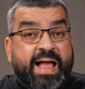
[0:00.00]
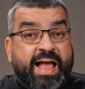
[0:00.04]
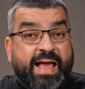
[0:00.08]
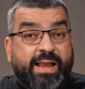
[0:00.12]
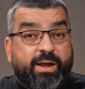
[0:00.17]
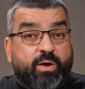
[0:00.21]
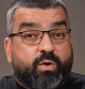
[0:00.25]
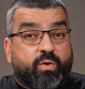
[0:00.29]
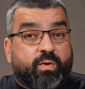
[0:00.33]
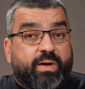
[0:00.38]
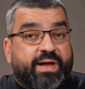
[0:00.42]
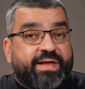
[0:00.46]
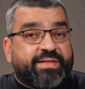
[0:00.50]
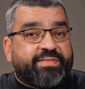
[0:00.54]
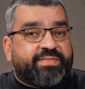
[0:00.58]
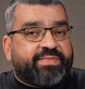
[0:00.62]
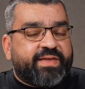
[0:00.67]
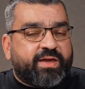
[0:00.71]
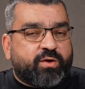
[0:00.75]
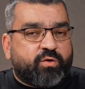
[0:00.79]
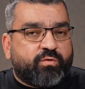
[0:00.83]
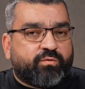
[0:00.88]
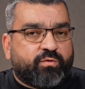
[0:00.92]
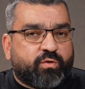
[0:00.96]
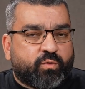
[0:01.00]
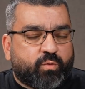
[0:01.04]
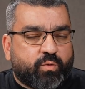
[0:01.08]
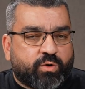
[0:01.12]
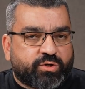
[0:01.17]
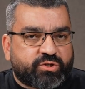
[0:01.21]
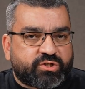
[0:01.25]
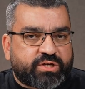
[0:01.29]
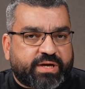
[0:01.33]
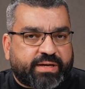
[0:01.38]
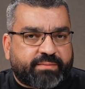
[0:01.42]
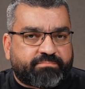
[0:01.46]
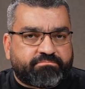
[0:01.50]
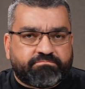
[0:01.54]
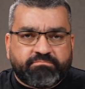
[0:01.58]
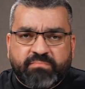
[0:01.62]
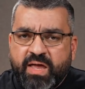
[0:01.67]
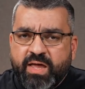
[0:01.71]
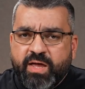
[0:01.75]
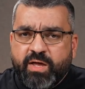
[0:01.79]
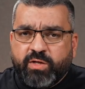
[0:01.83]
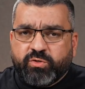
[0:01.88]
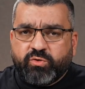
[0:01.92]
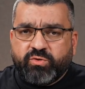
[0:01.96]
Hello and thank you for watching.
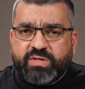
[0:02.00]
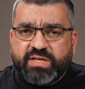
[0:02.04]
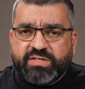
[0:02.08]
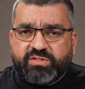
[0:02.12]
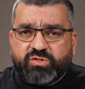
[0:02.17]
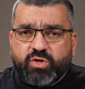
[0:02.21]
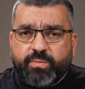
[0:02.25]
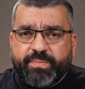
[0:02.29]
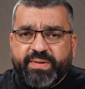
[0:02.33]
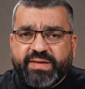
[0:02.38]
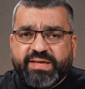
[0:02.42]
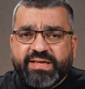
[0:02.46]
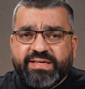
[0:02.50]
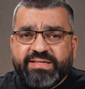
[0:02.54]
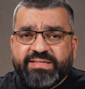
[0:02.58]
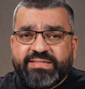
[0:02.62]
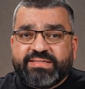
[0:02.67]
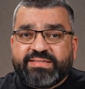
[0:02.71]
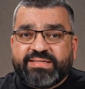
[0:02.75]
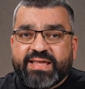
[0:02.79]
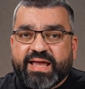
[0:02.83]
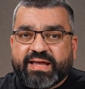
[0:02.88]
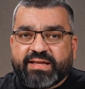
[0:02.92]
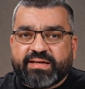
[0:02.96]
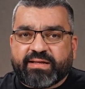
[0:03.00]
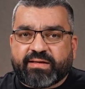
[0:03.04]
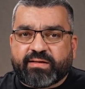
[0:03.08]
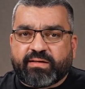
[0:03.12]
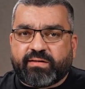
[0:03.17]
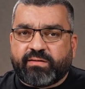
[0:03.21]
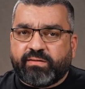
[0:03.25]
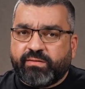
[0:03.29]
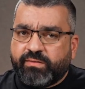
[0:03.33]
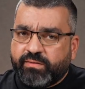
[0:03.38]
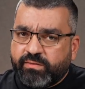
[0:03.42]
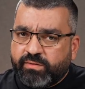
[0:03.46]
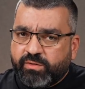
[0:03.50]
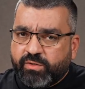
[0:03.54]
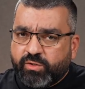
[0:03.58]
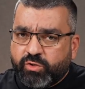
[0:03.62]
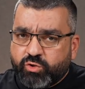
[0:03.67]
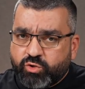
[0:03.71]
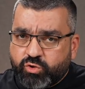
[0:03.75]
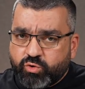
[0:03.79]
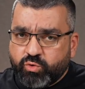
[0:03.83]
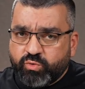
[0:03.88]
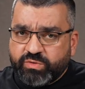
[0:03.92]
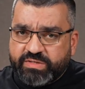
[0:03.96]
Today's topic is technical,
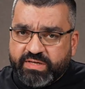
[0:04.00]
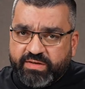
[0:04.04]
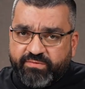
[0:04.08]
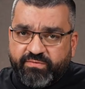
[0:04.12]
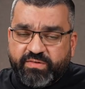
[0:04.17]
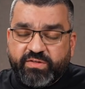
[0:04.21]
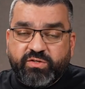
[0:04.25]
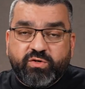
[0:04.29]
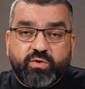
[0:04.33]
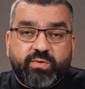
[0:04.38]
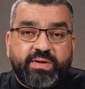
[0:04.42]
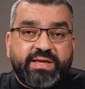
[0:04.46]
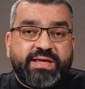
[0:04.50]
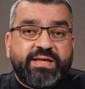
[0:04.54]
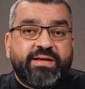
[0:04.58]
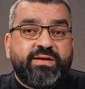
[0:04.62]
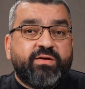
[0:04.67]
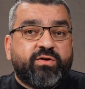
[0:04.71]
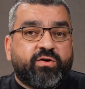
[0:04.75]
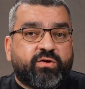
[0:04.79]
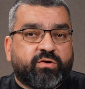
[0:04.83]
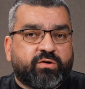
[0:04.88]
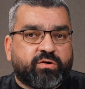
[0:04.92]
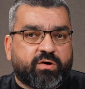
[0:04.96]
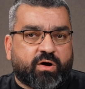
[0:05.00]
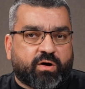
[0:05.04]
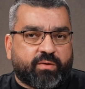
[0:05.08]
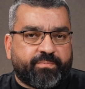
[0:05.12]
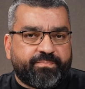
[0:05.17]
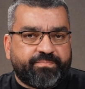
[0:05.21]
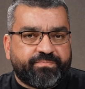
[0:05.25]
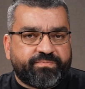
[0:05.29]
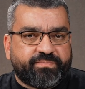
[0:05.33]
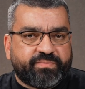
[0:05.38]
shooting video in RAW.